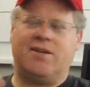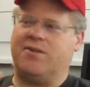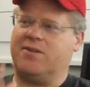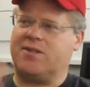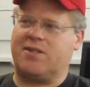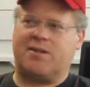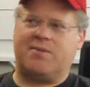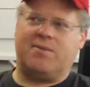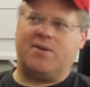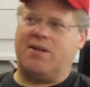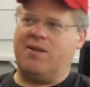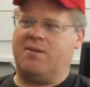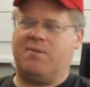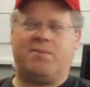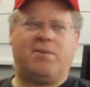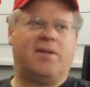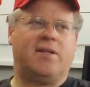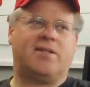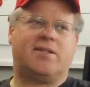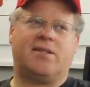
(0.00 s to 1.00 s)
or some other
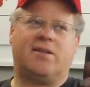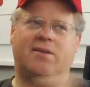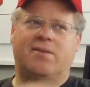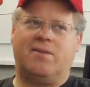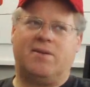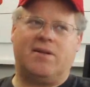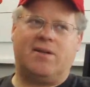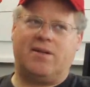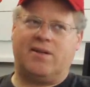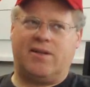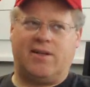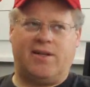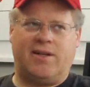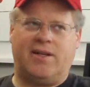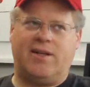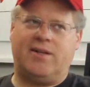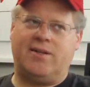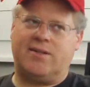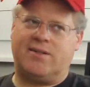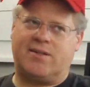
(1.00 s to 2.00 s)
place in the world, and
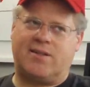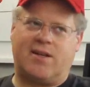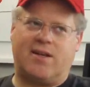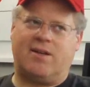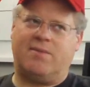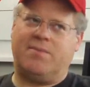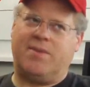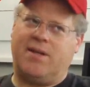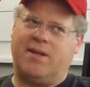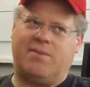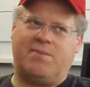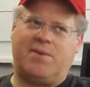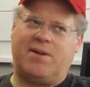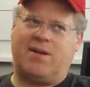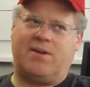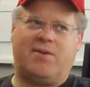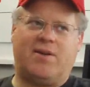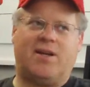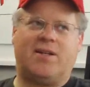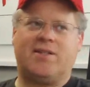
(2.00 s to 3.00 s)
he's going to be in
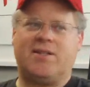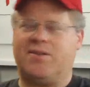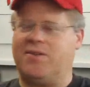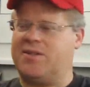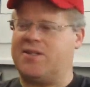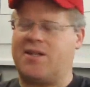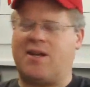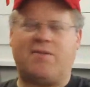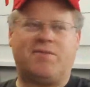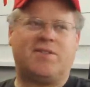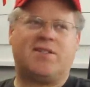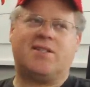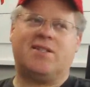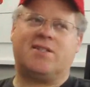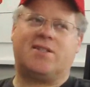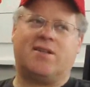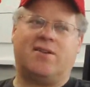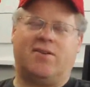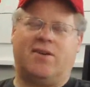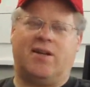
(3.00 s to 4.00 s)
Palo Alto and San
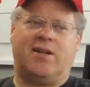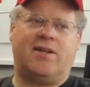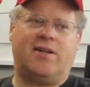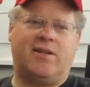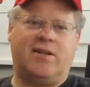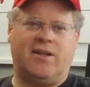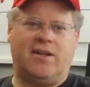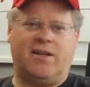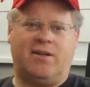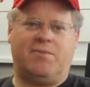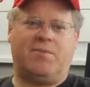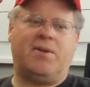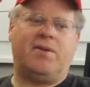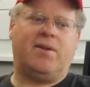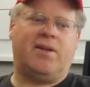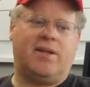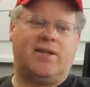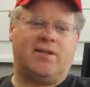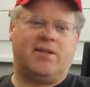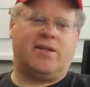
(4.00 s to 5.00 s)
Francisco, or
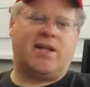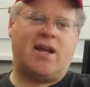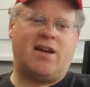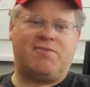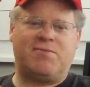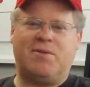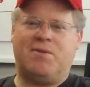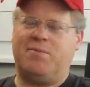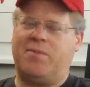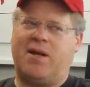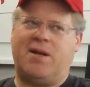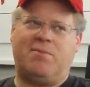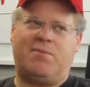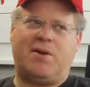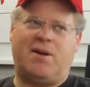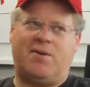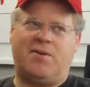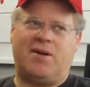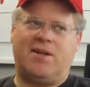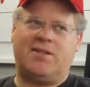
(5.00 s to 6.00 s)
in Half Moon Bay and
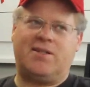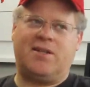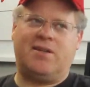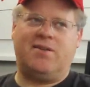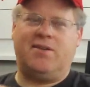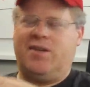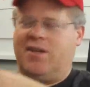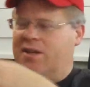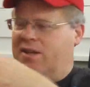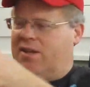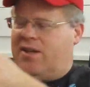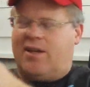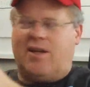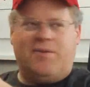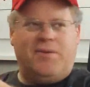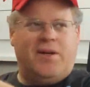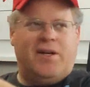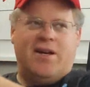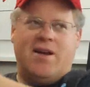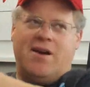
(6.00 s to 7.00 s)
Palo Alto,
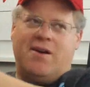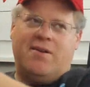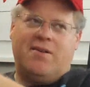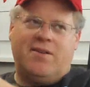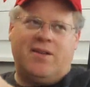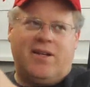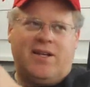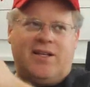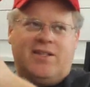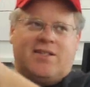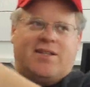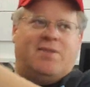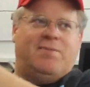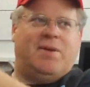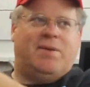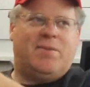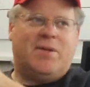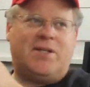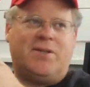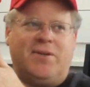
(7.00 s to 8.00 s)
and we know that he's going to
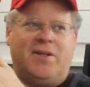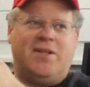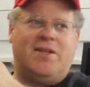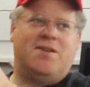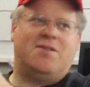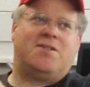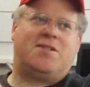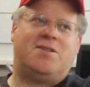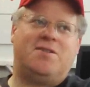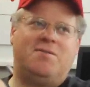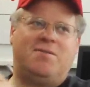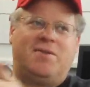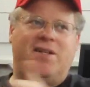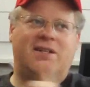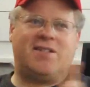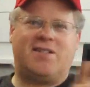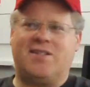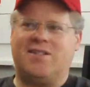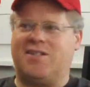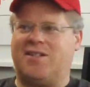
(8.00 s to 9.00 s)
be between those two
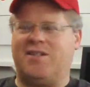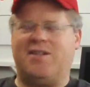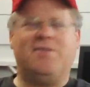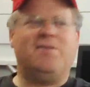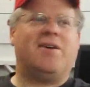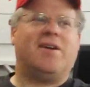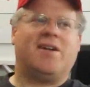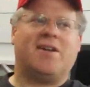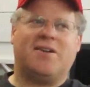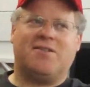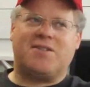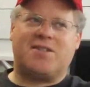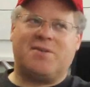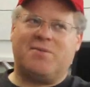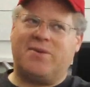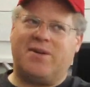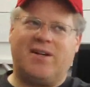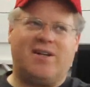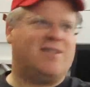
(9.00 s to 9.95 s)
places, and you want to go somewhere else.